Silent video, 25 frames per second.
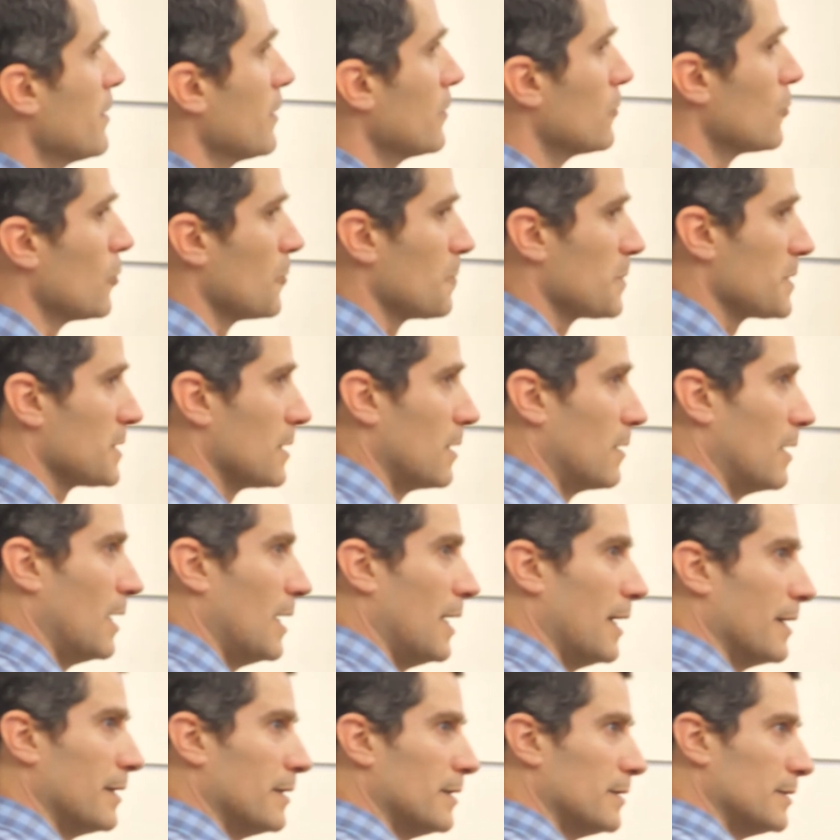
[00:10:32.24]
groups are
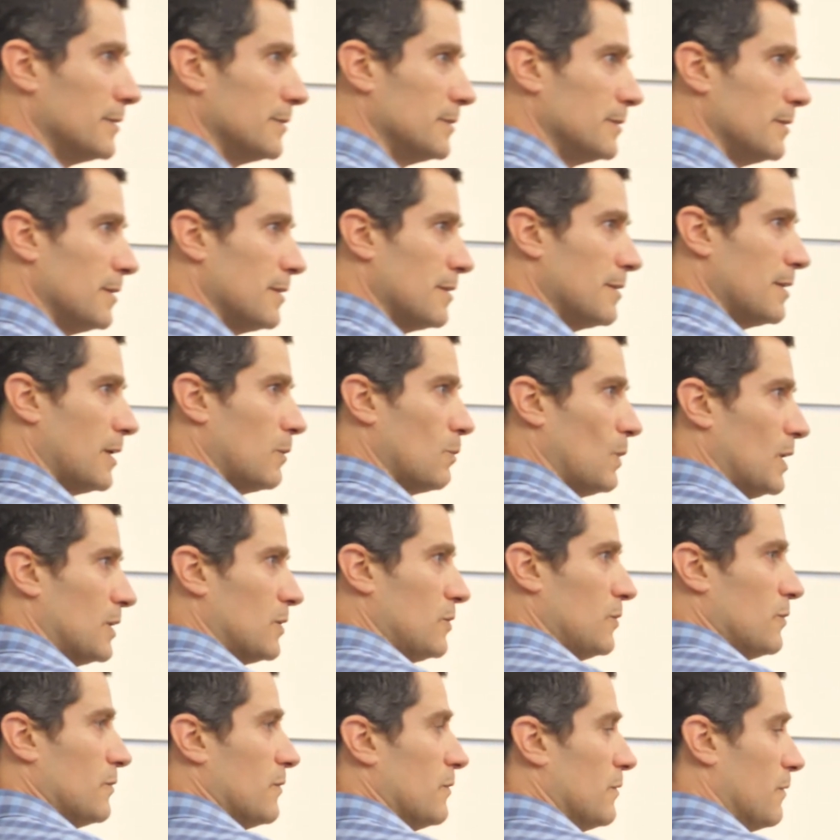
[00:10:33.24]
higher than
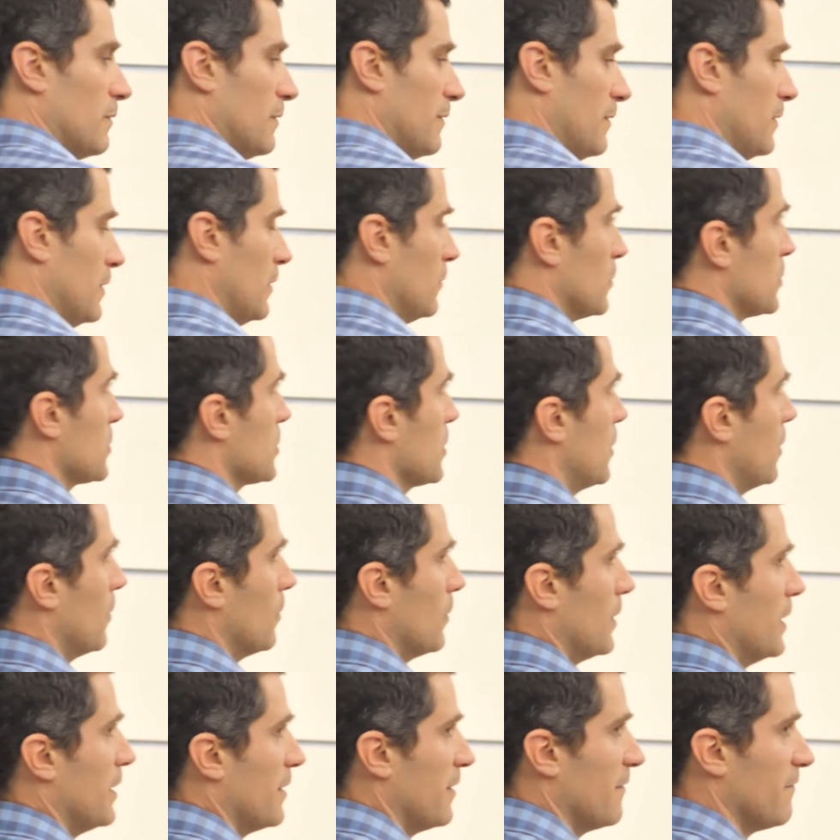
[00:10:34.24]
what you
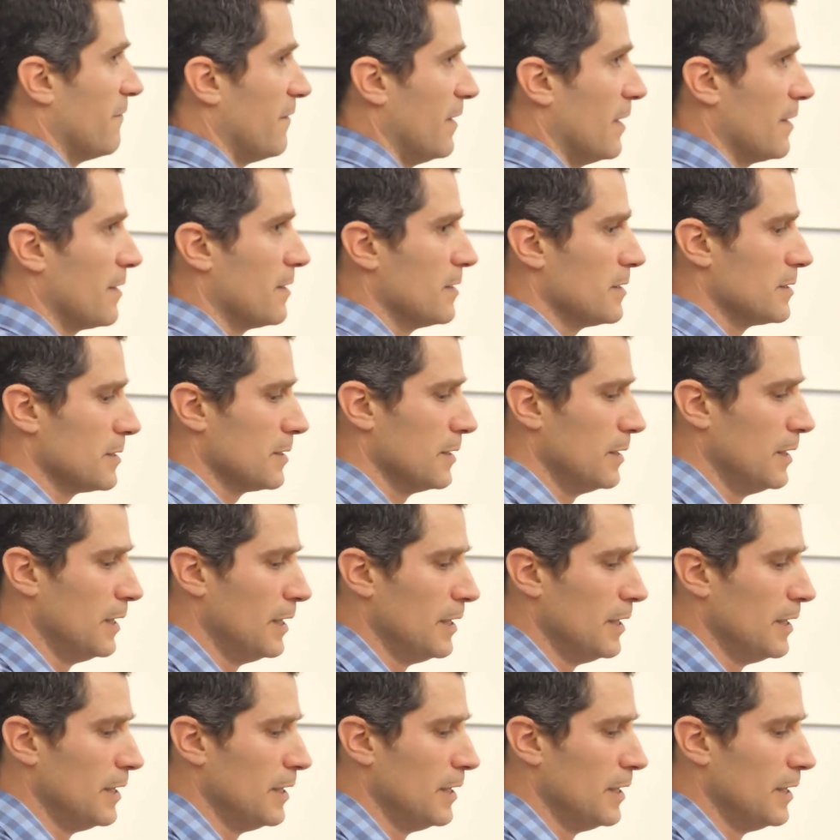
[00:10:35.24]
saw in the fathers.